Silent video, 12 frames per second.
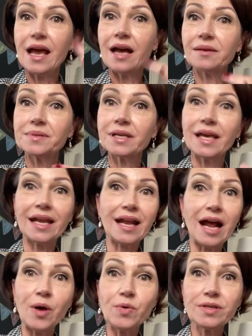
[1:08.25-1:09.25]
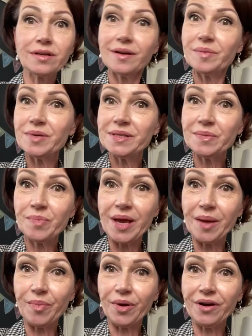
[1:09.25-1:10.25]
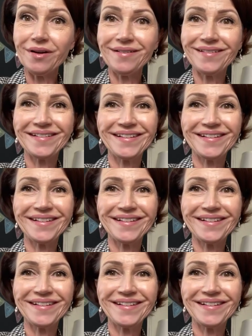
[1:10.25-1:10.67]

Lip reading: helps it get it out on a piece of paper,